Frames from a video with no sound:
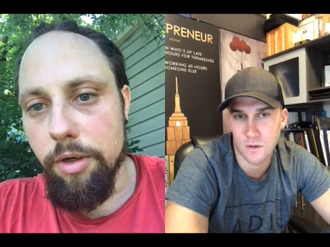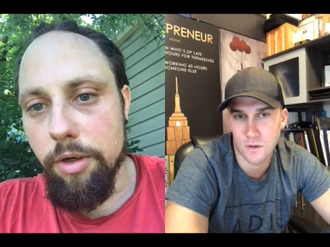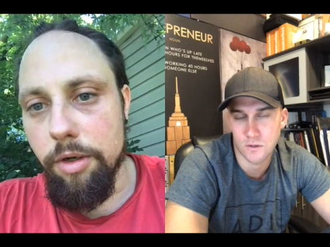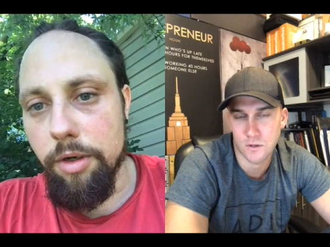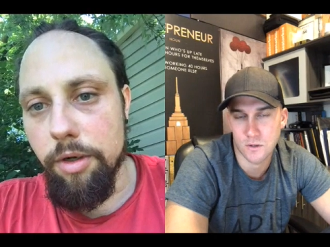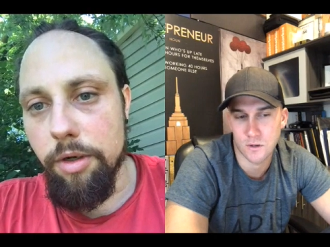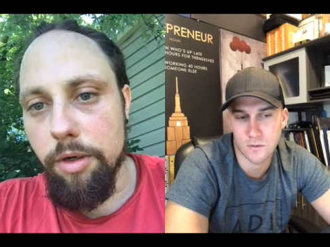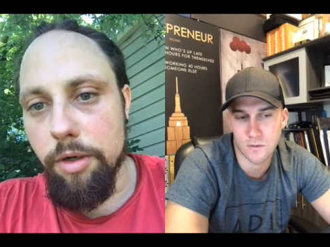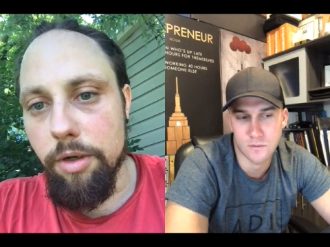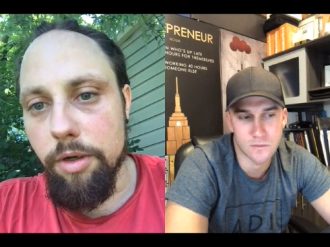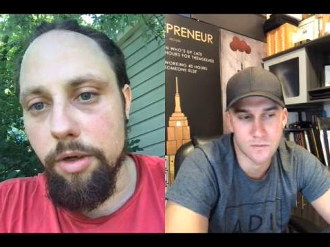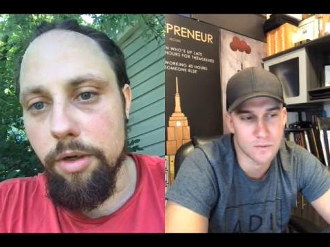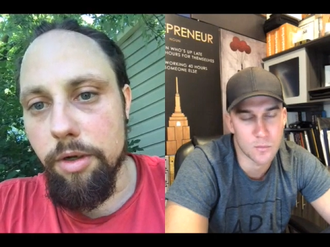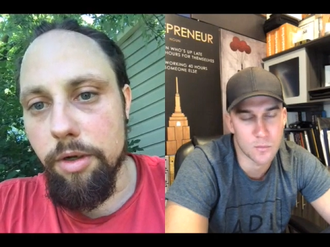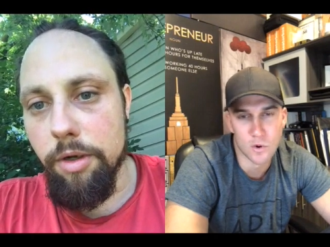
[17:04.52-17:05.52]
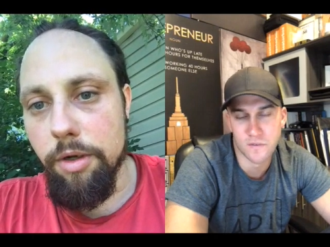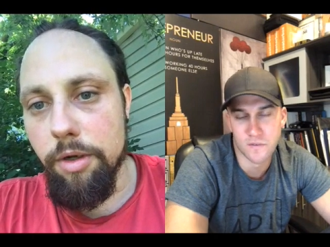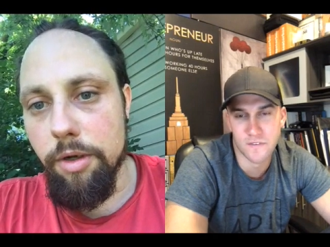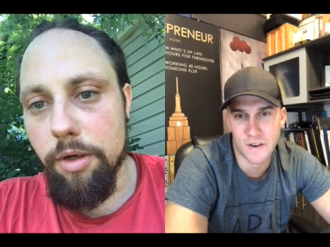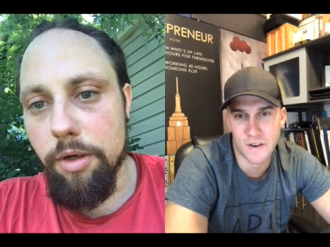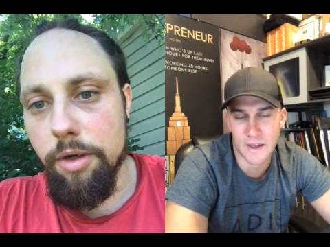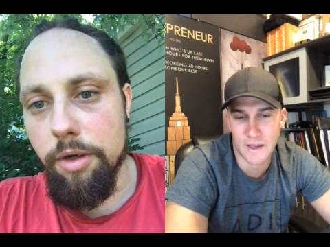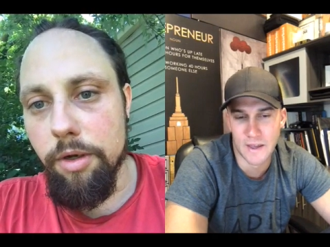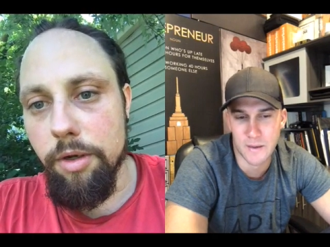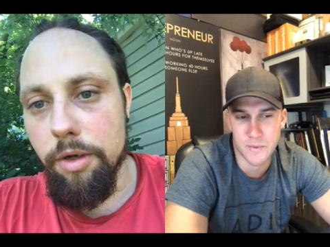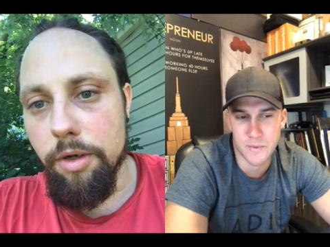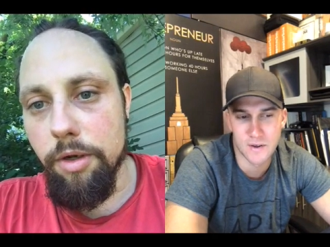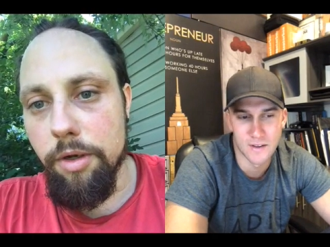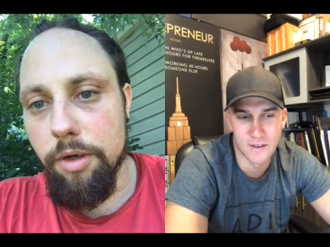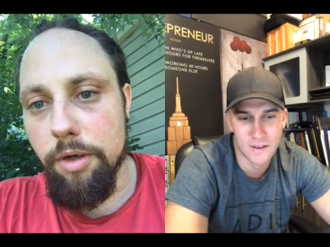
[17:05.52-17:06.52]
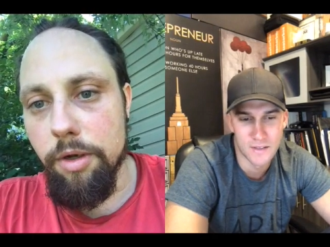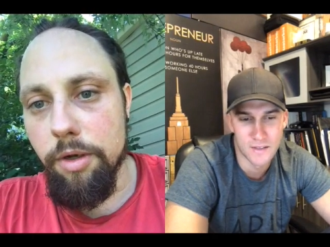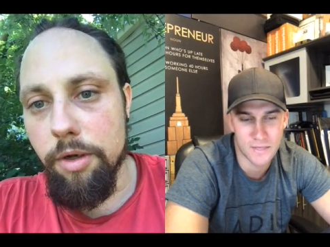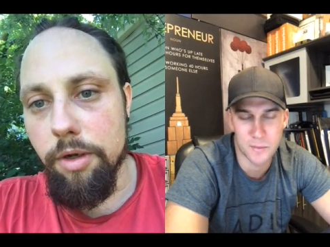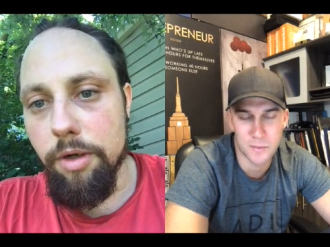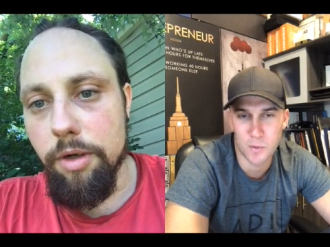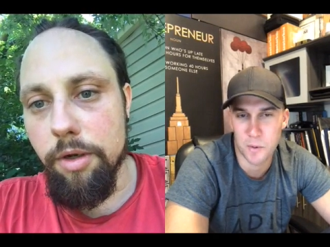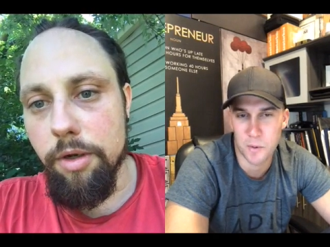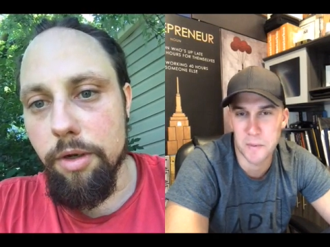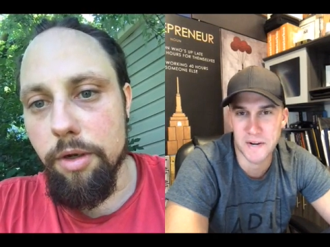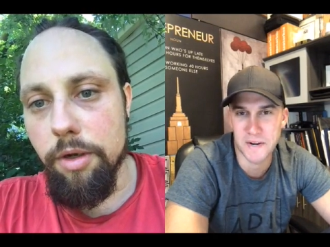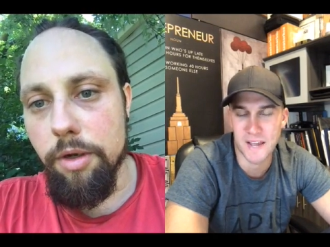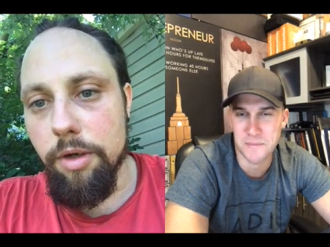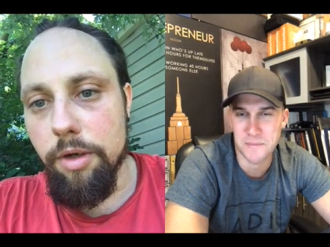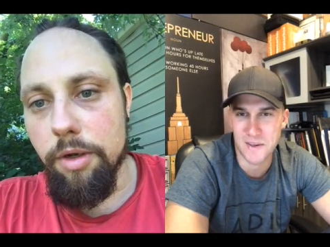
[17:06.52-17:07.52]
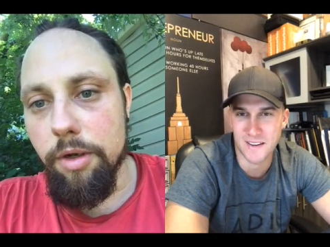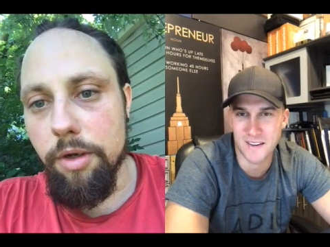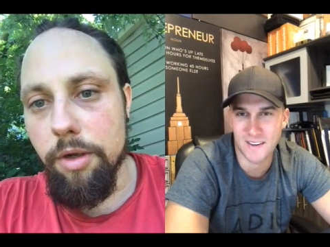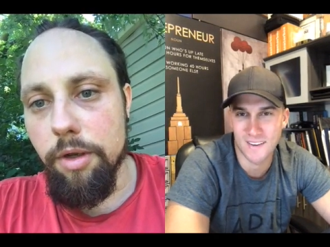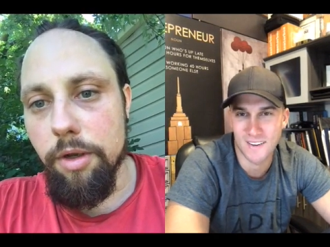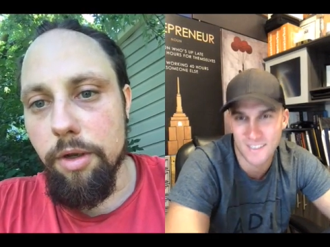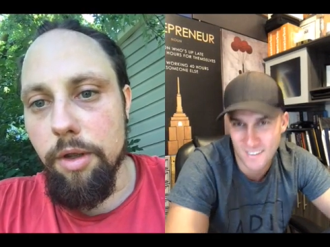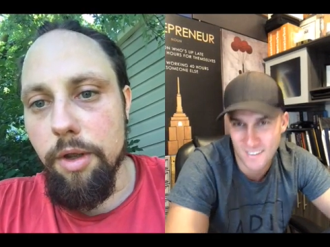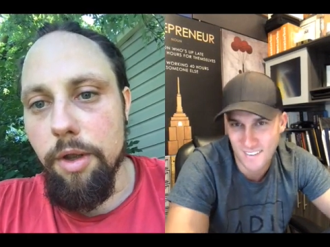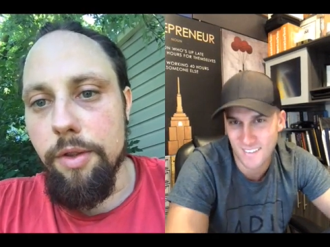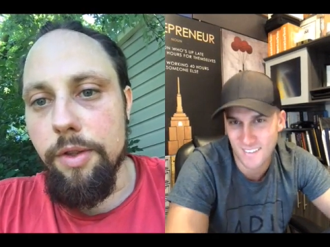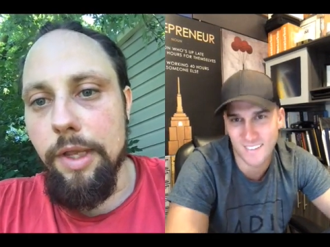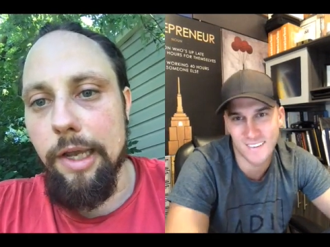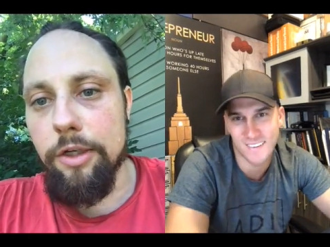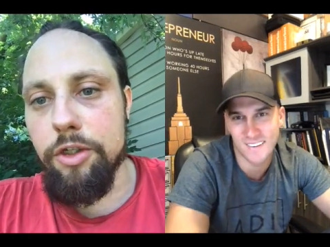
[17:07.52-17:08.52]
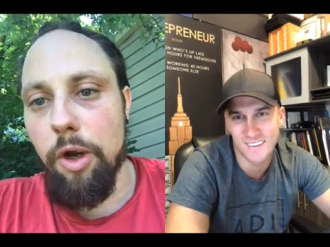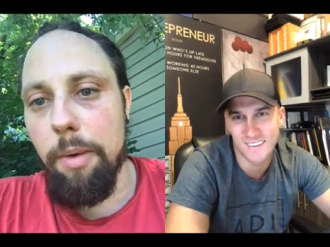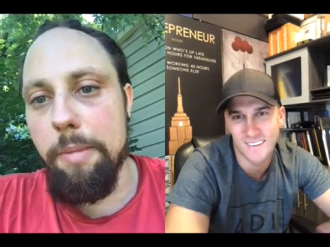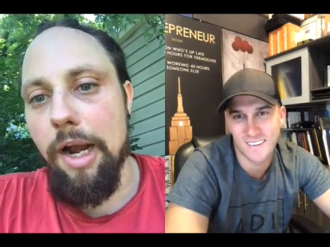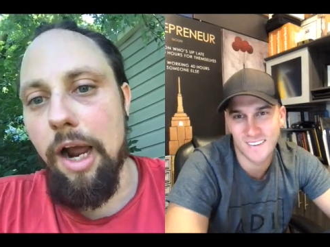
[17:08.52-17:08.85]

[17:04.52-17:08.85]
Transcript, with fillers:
Speaker 1: So the more fit I am, the more money I make.
Speaker 2: Yeah. So, I mean,